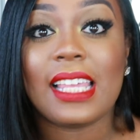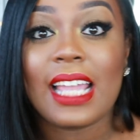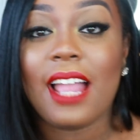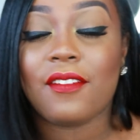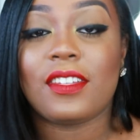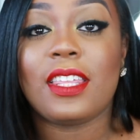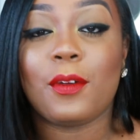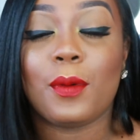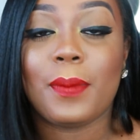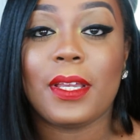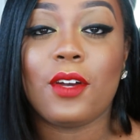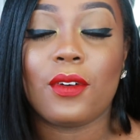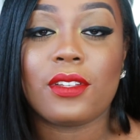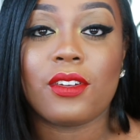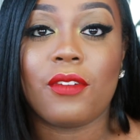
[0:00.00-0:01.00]
Like everything would be
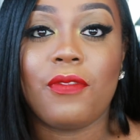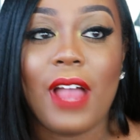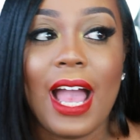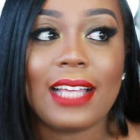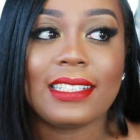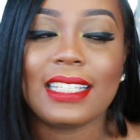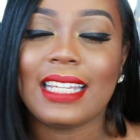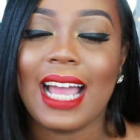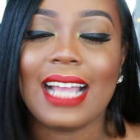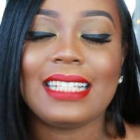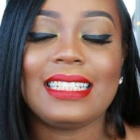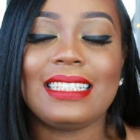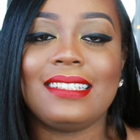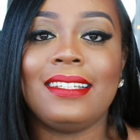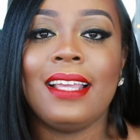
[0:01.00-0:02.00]
going so fast. And
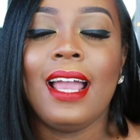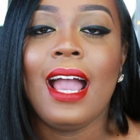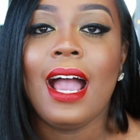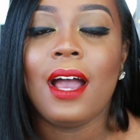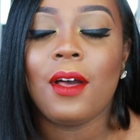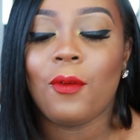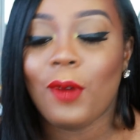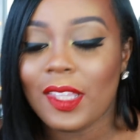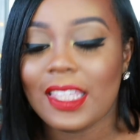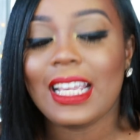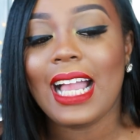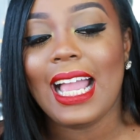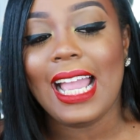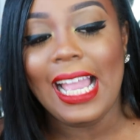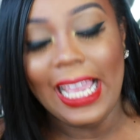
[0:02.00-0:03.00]
one
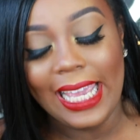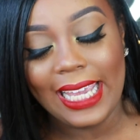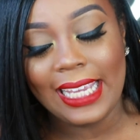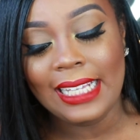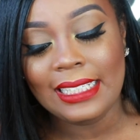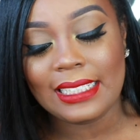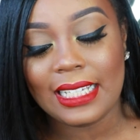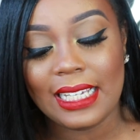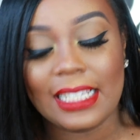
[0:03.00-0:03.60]
thing I hate